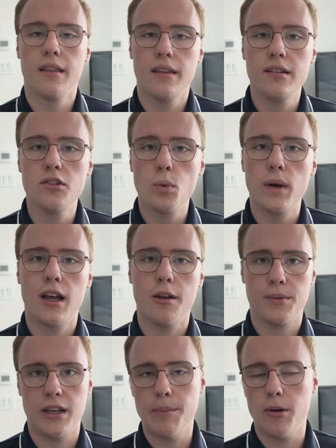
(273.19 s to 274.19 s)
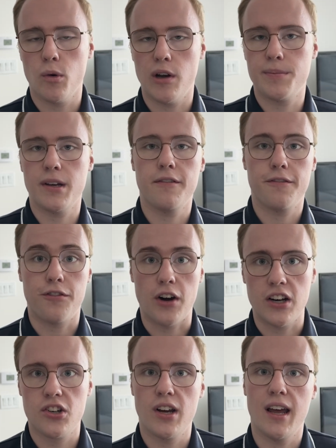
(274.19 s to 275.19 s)
This is what helps keep your website
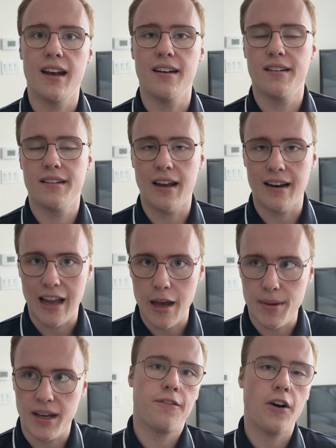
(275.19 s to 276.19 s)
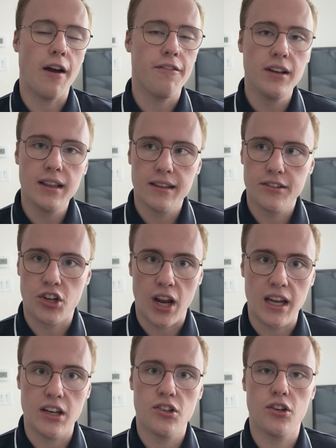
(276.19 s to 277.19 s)
fresh and dynamic. For every
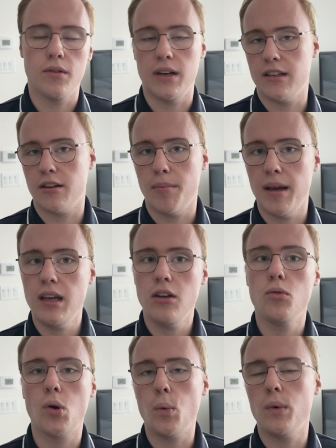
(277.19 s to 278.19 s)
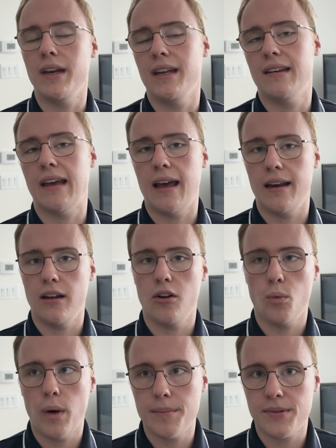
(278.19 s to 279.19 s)
change you need to make, you don't need to edit
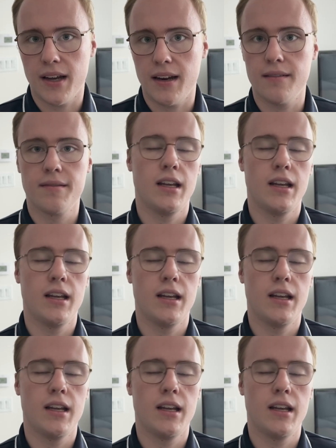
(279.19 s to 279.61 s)
your website.